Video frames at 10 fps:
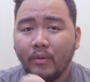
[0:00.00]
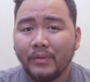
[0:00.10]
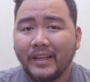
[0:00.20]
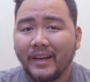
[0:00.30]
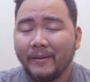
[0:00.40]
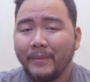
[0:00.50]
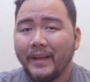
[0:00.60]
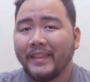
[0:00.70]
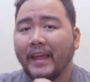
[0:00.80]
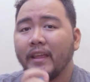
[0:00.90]
only here
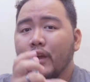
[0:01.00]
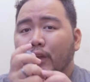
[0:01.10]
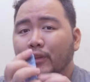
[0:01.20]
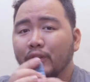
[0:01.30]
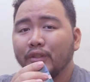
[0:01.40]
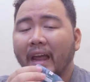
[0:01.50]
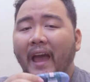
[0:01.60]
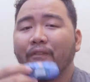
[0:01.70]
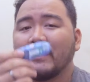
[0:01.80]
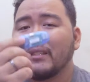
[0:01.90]
being that you should
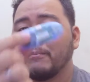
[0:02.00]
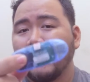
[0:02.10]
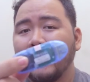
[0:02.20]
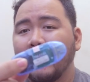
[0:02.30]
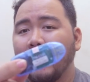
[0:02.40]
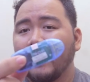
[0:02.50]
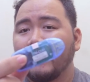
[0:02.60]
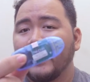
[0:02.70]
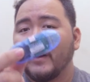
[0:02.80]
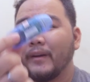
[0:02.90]
have a spare
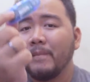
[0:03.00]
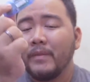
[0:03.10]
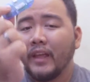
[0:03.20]
card reader